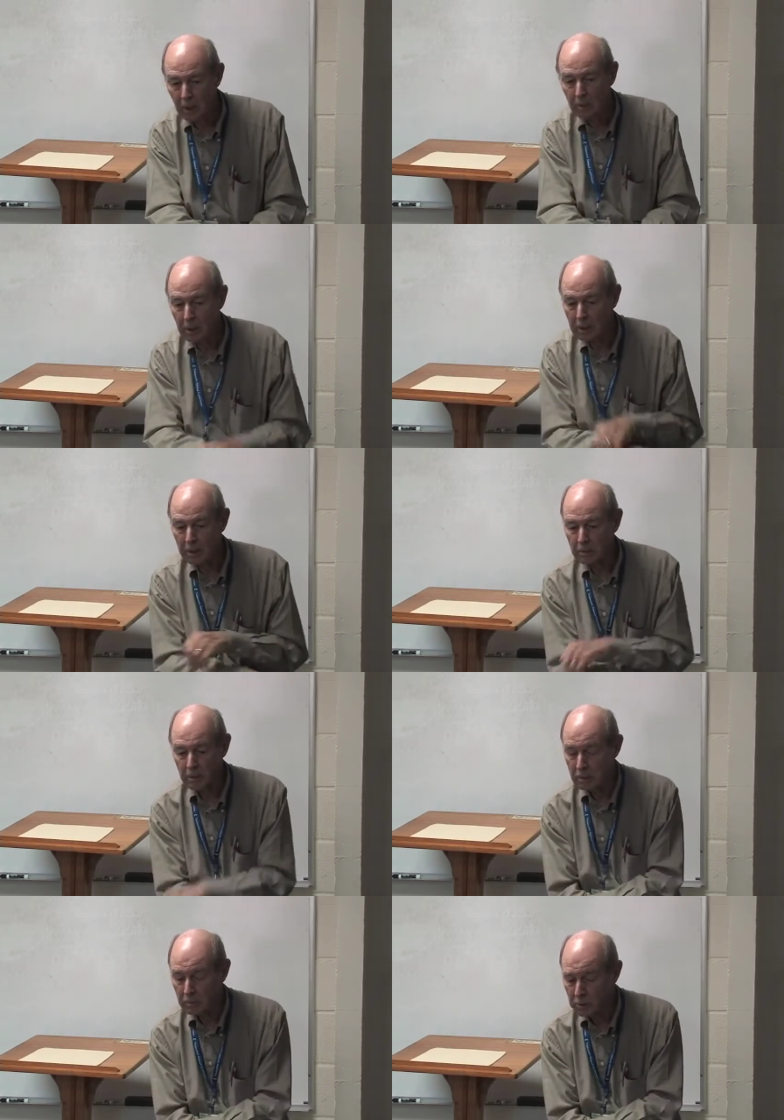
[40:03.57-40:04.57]
Well, and,
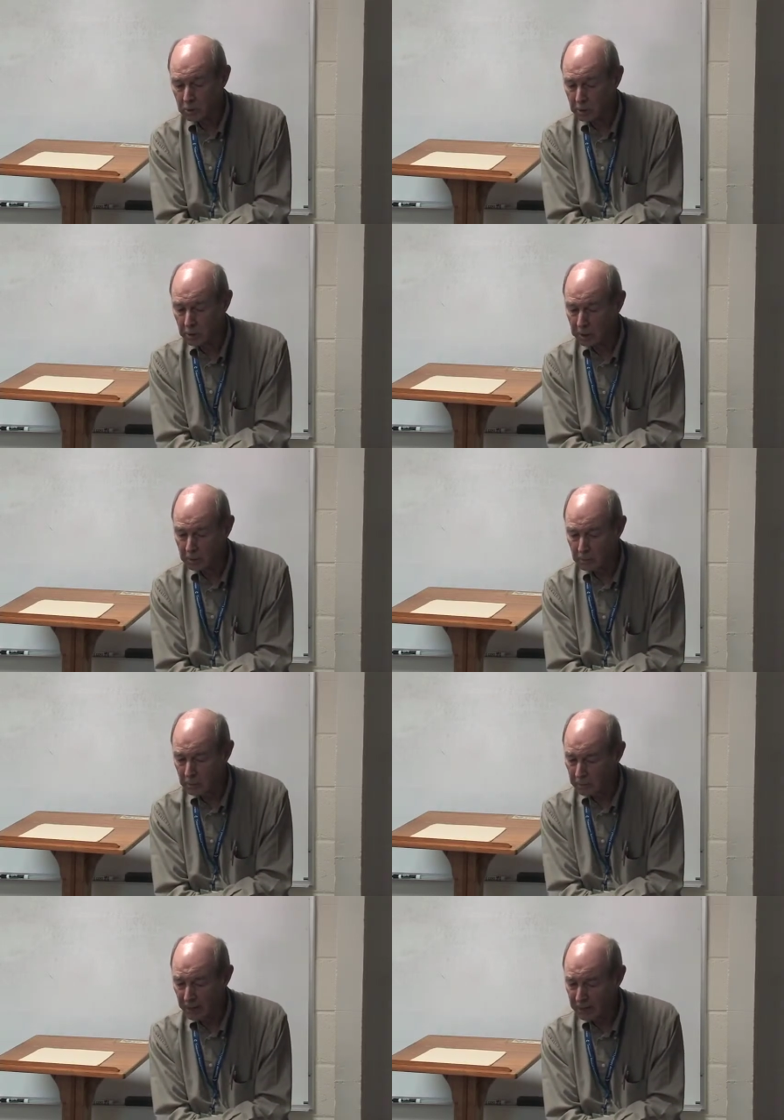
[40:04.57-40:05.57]
and certainly
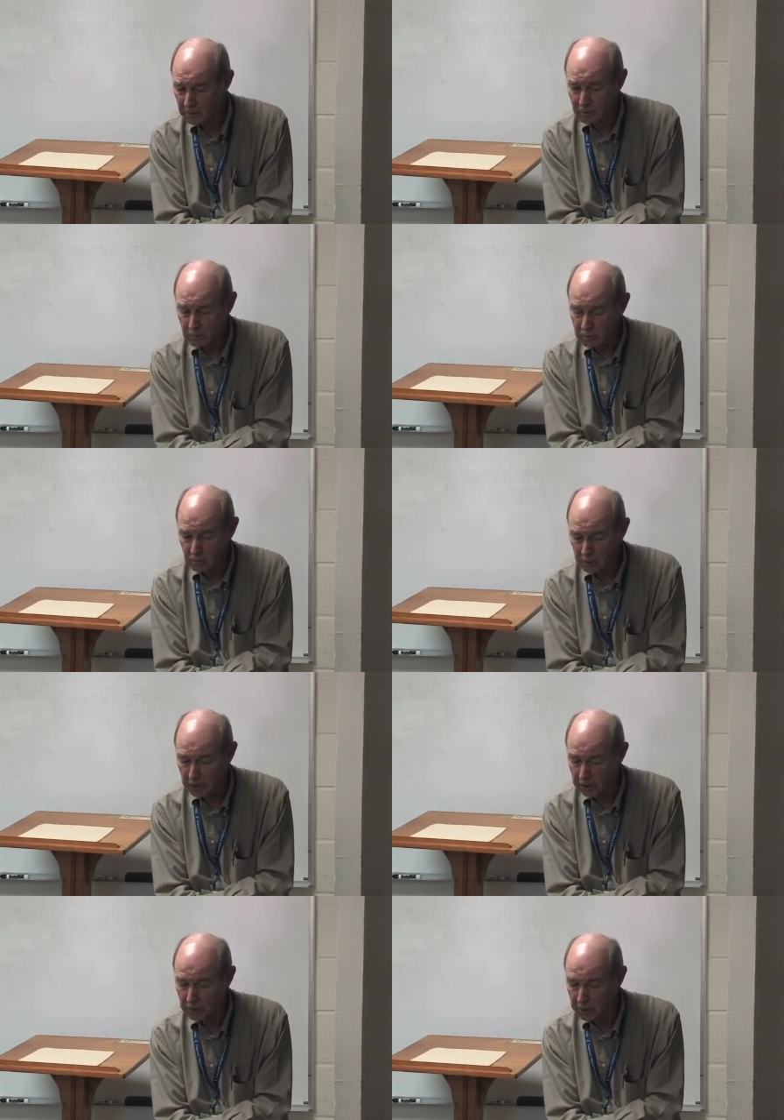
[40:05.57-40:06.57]
uh, back 20,
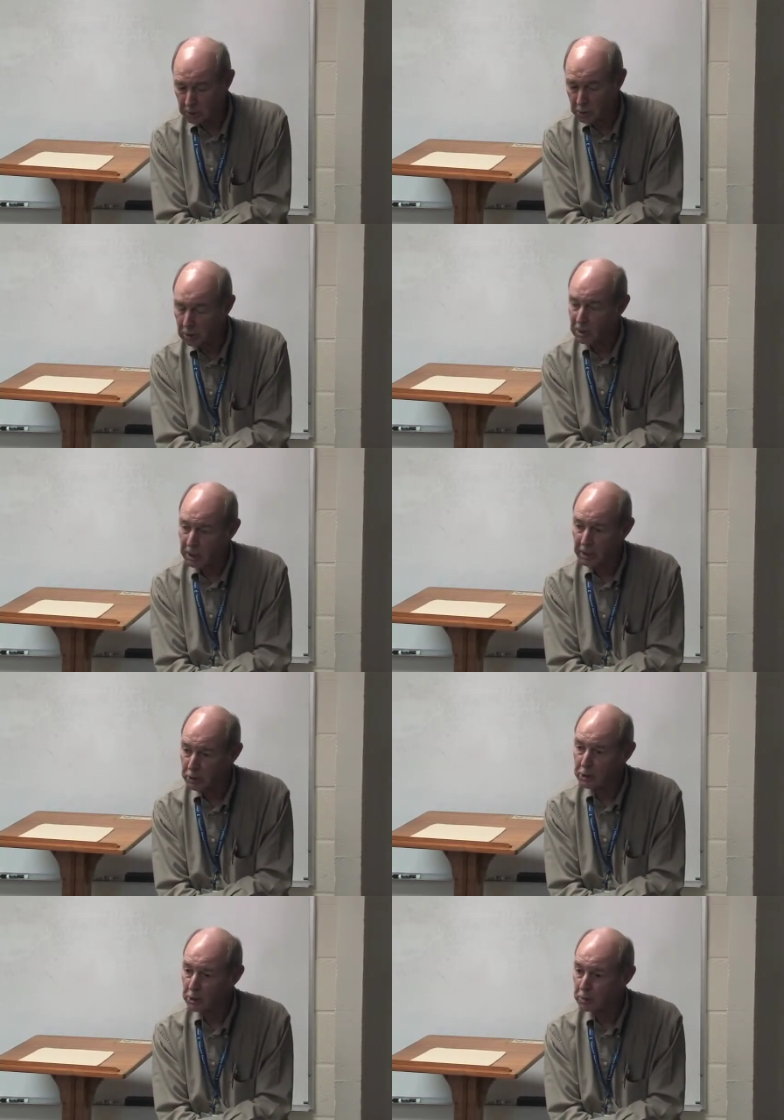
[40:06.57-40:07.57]
30 years ago, a lot
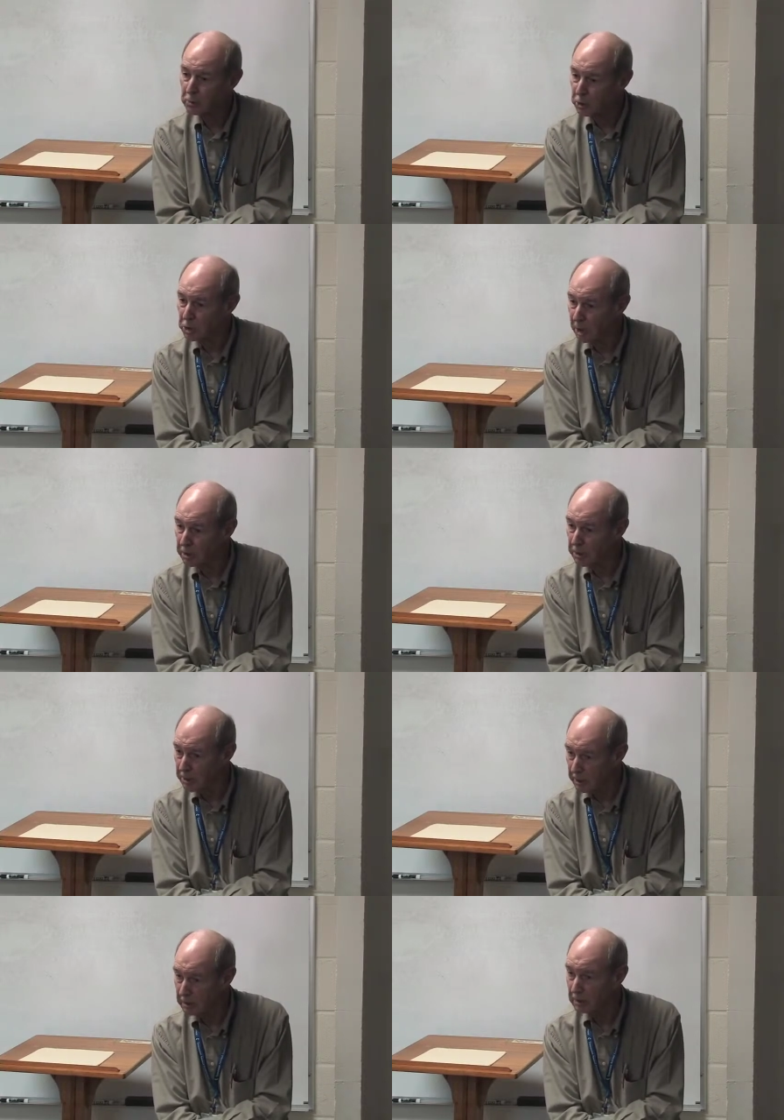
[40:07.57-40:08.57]
of churches were started
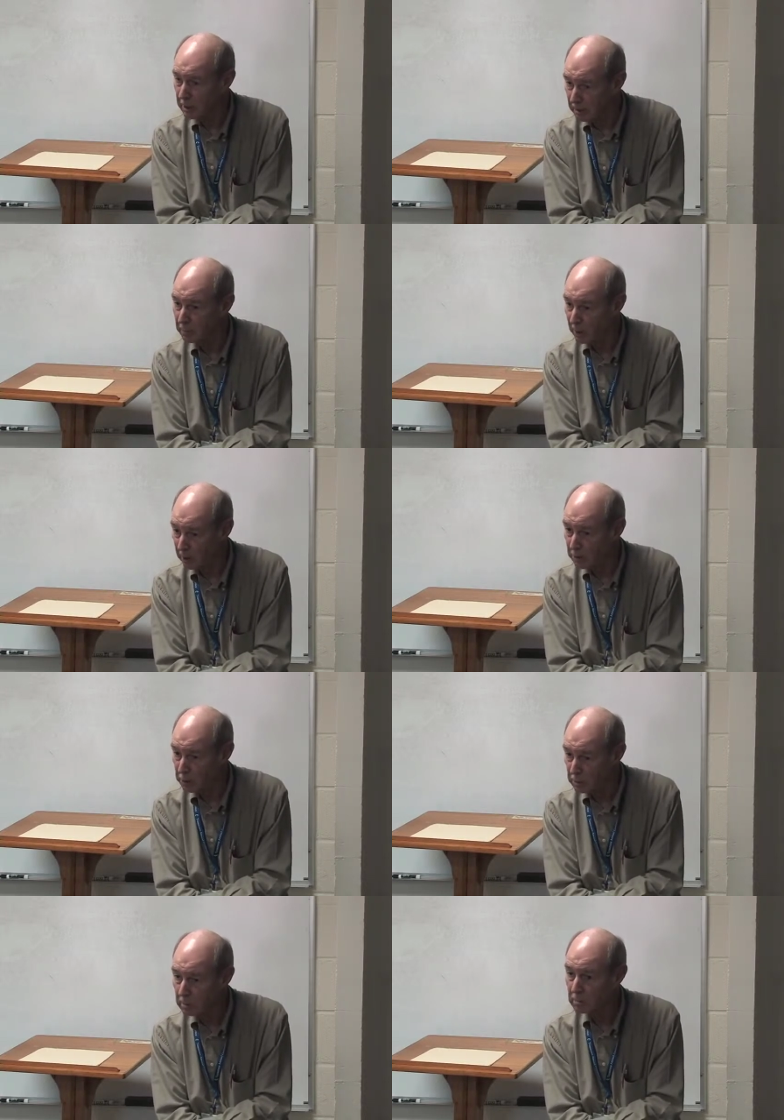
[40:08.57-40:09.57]
in, in sure,
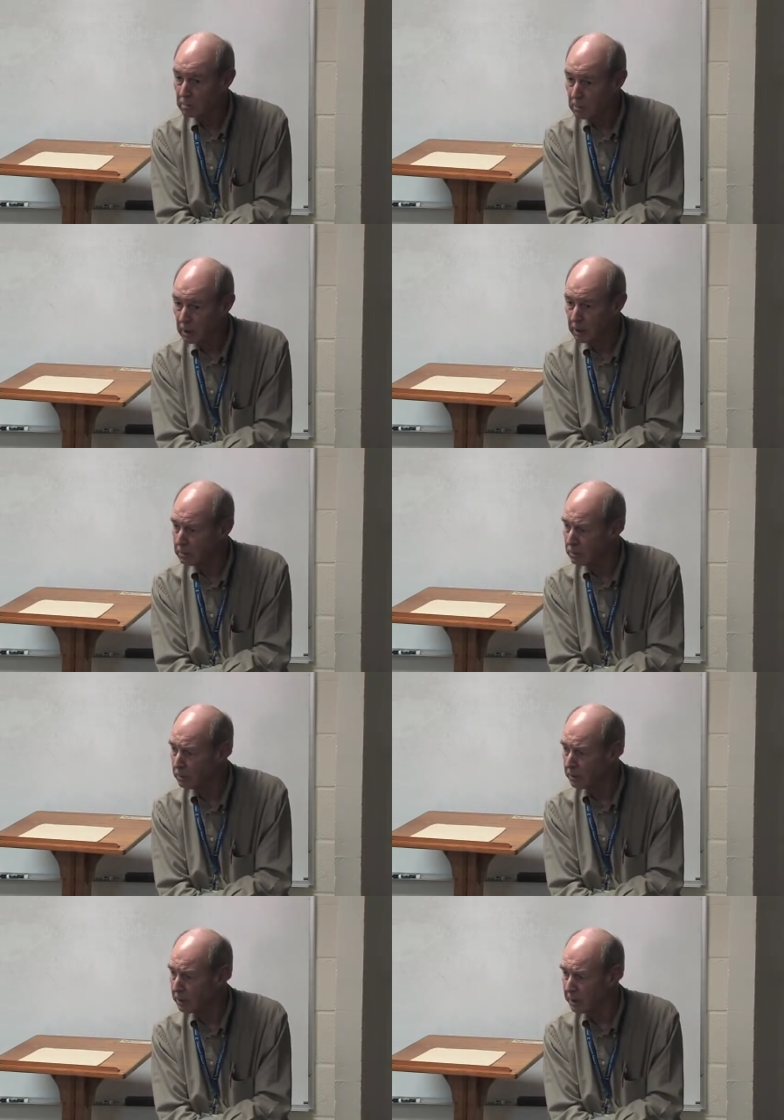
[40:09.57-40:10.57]
malls. Sure. I don't
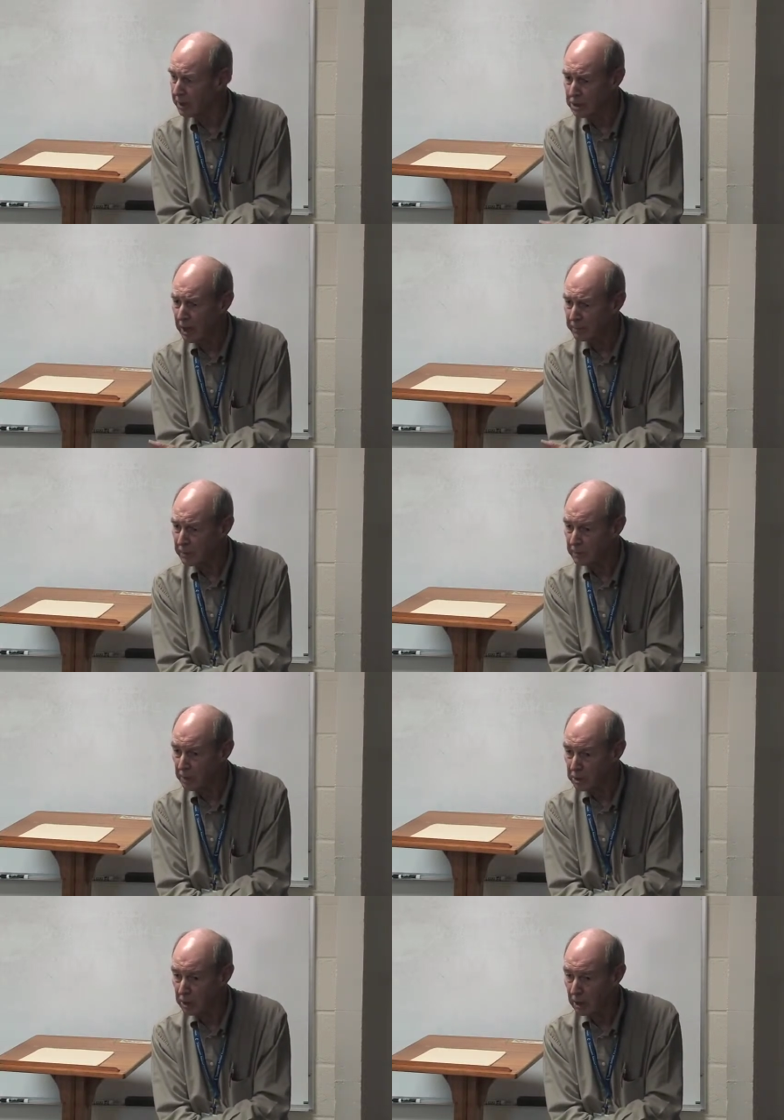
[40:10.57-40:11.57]
know that that's happening
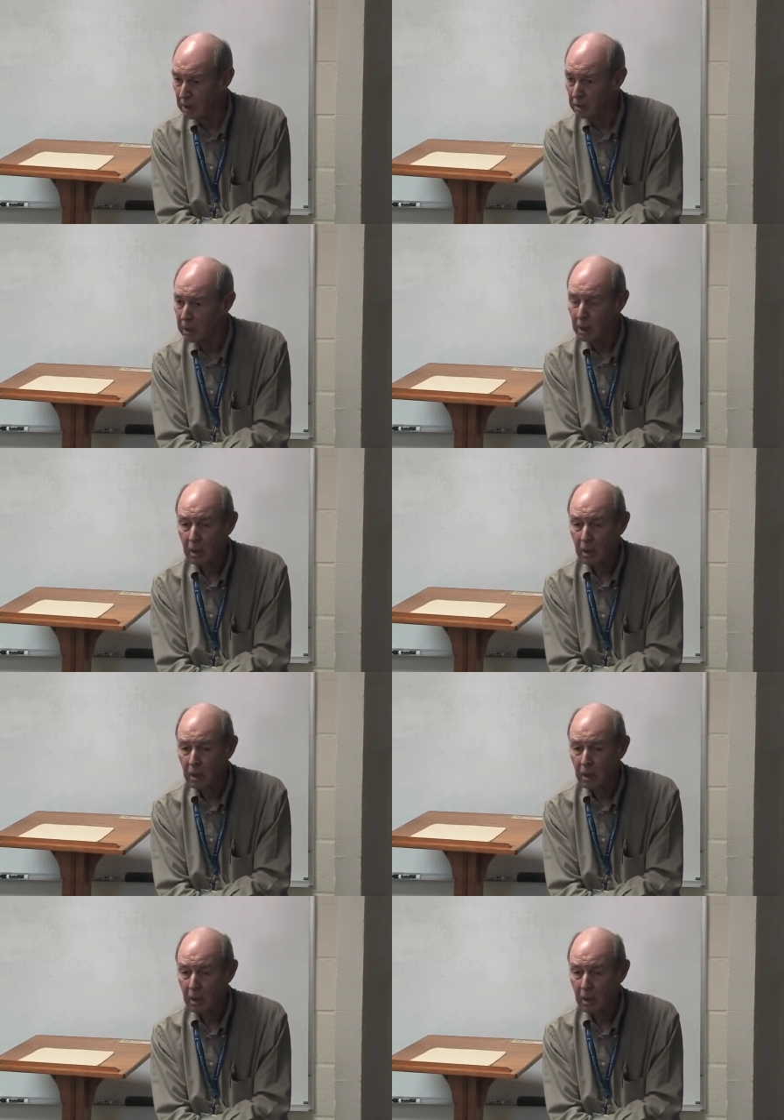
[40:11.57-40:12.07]
much now.